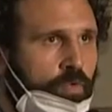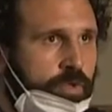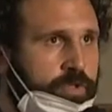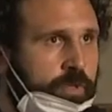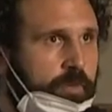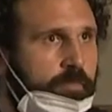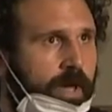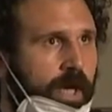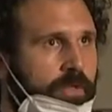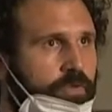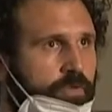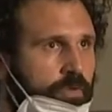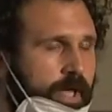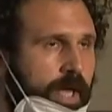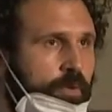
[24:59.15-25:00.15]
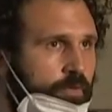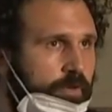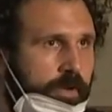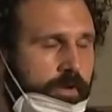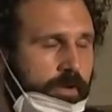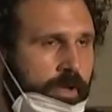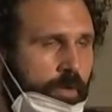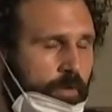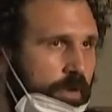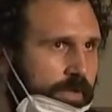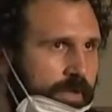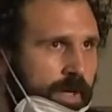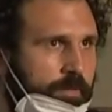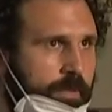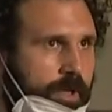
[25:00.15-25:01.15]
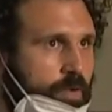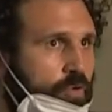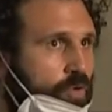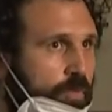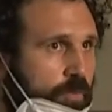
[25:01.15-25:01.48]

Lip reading: mitigate this impact?